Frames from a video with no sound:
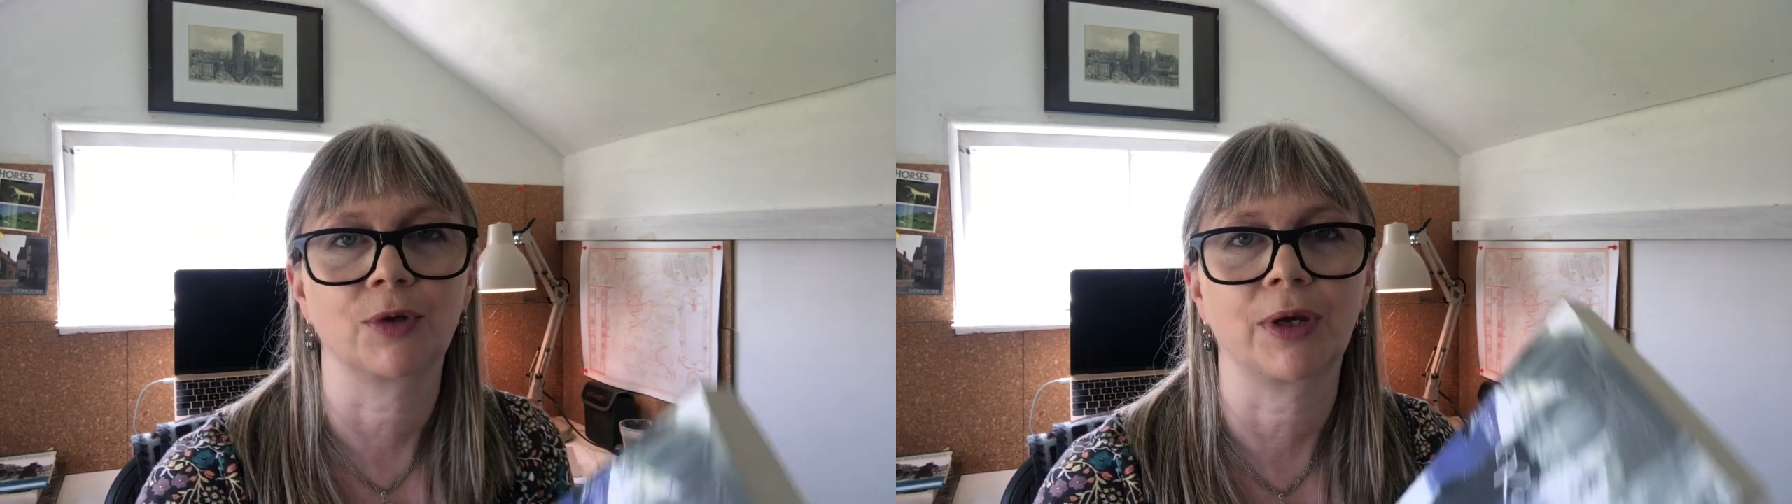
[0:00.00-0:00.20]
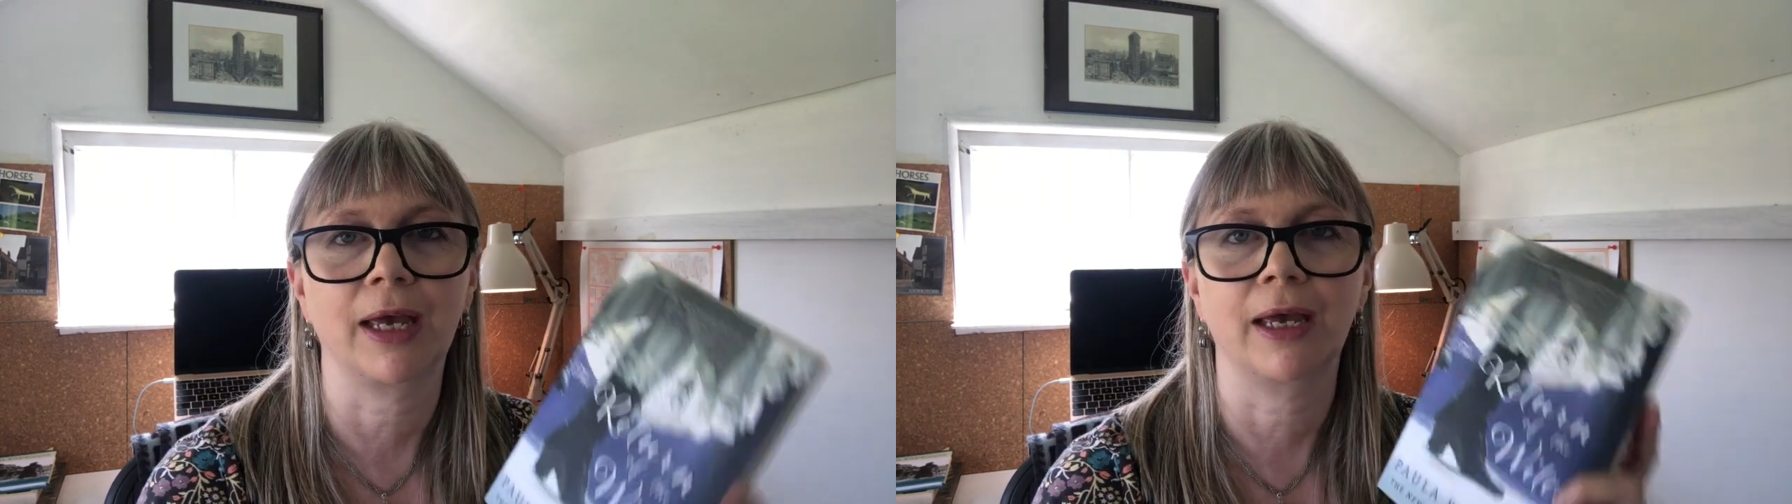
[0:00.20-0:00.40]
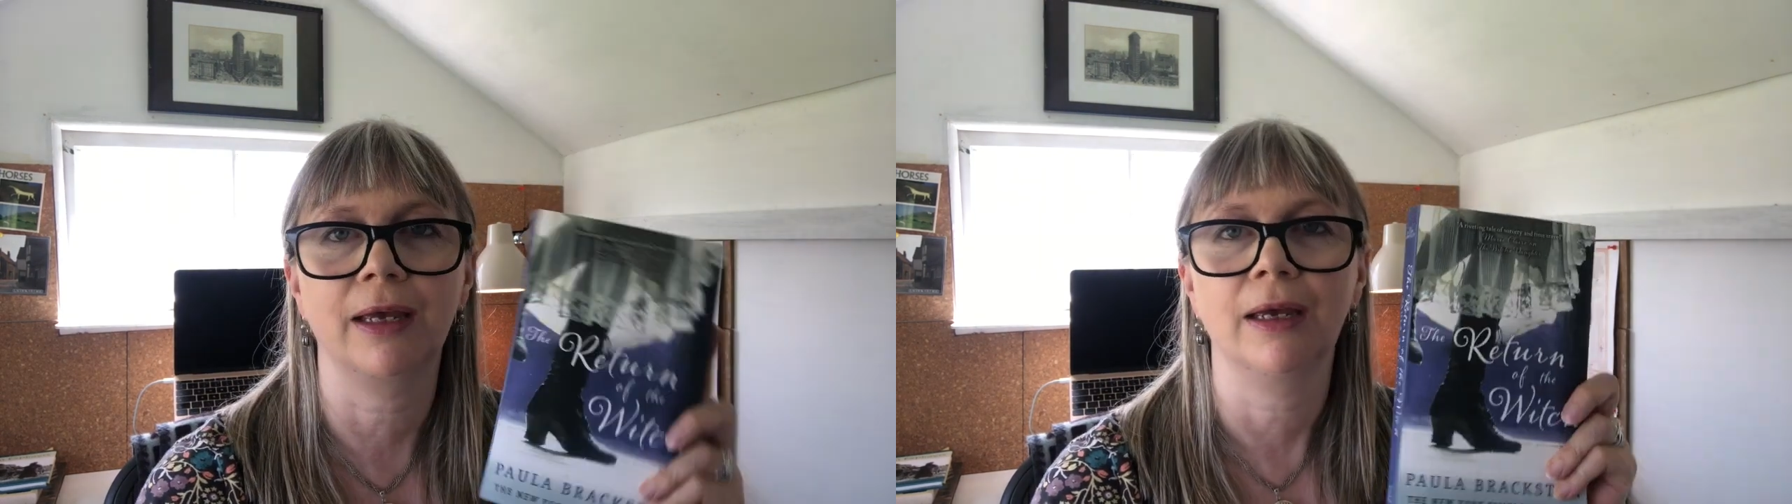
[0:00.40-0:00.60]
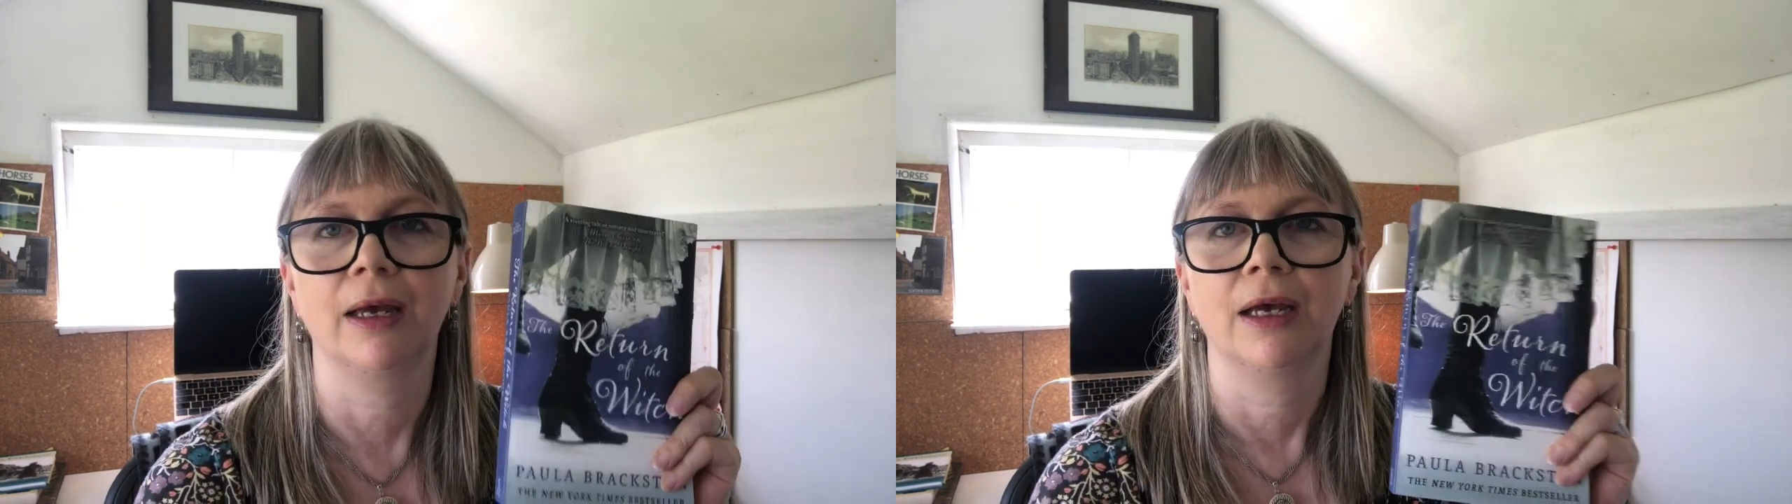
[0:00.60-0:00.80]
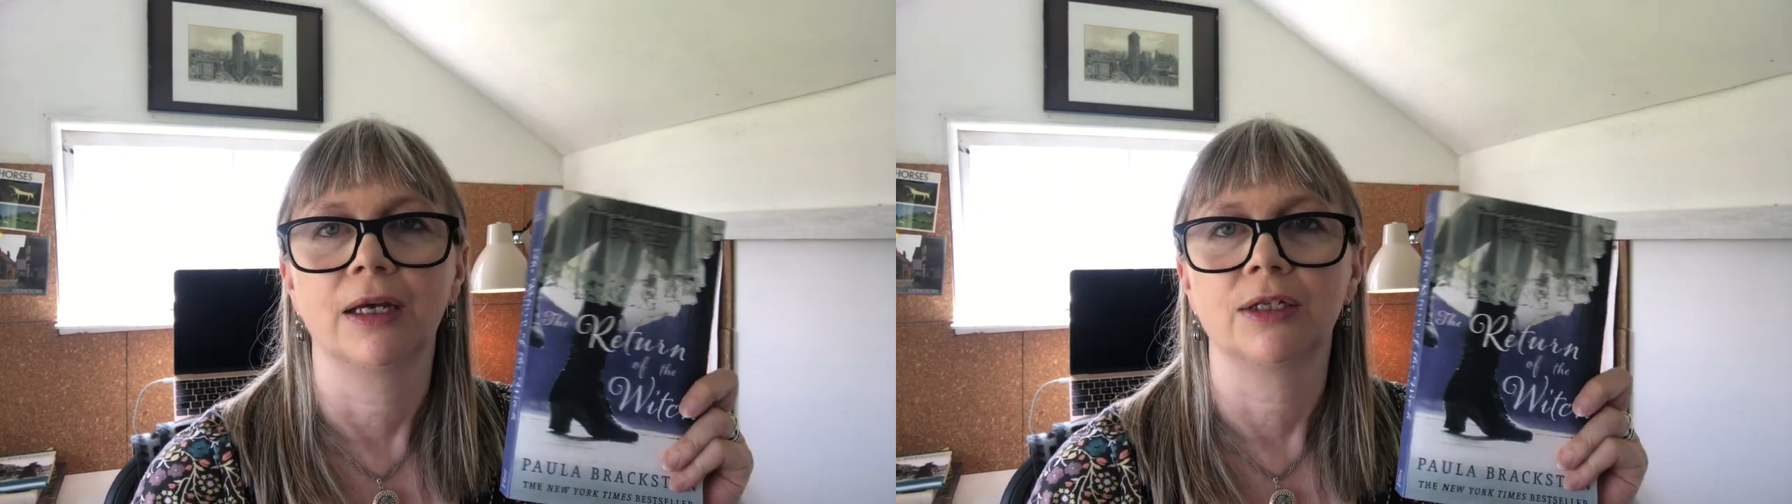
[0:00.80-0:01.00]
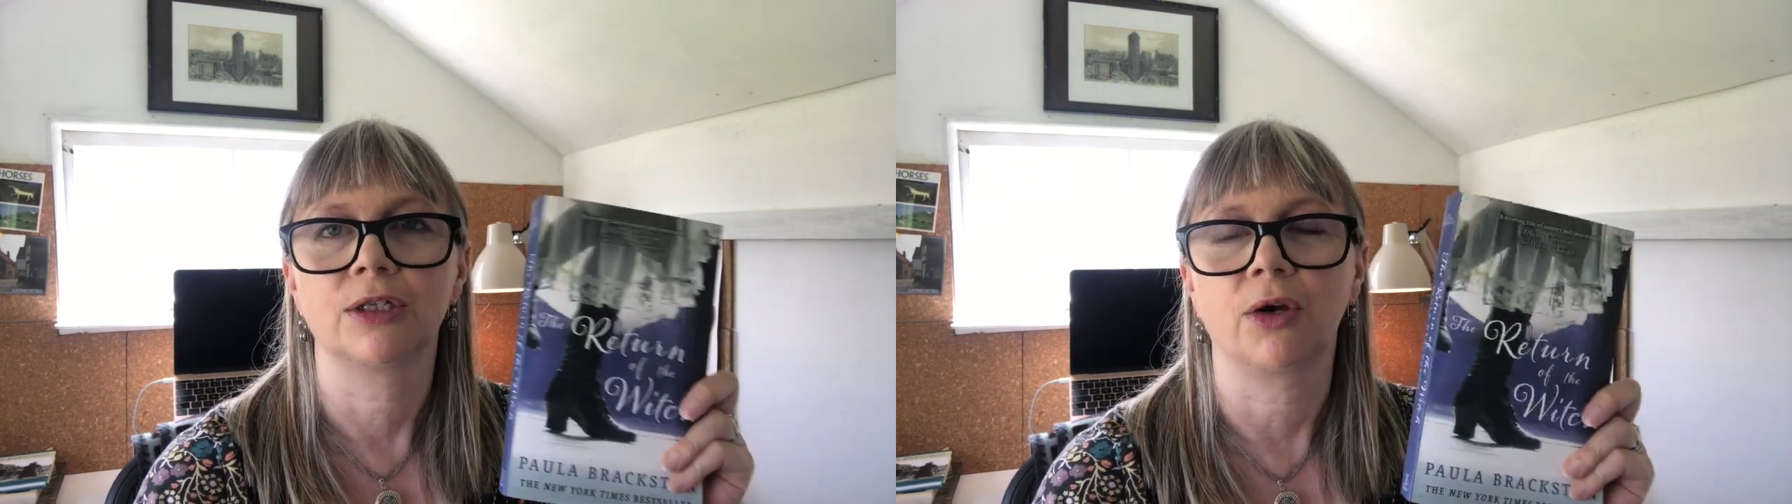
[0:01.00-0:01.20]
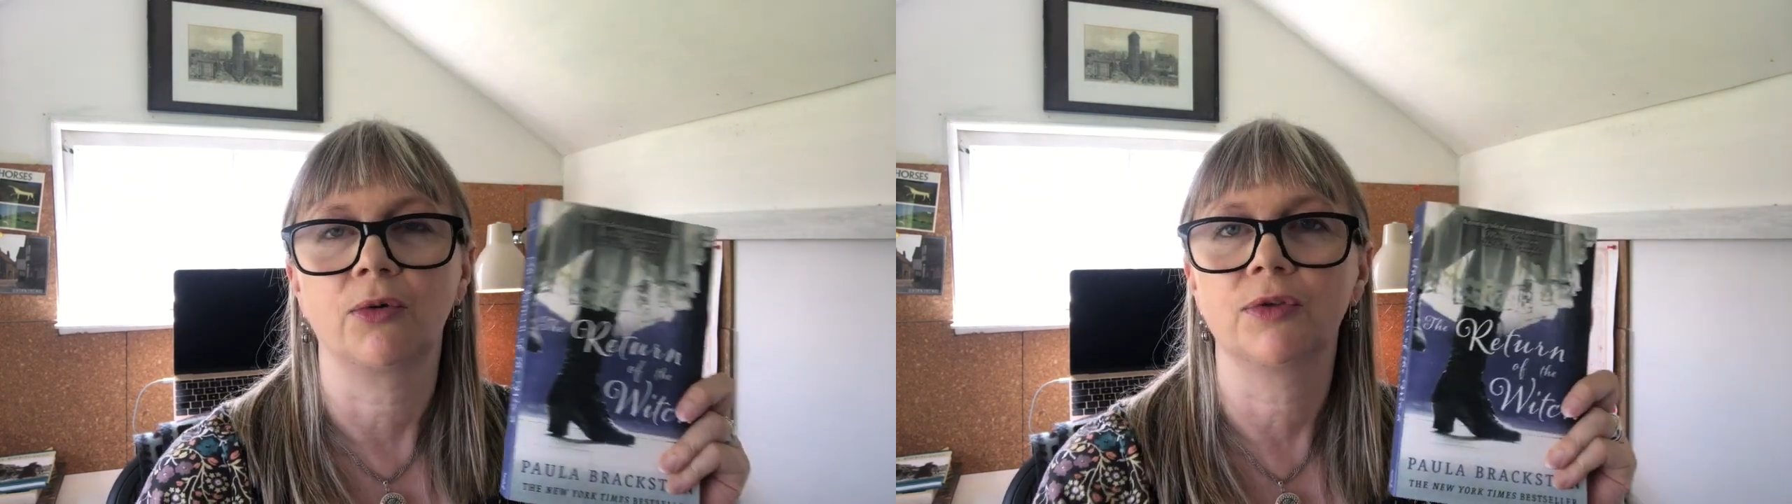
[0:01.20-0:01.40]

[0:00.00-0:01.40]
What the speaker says: Okay, so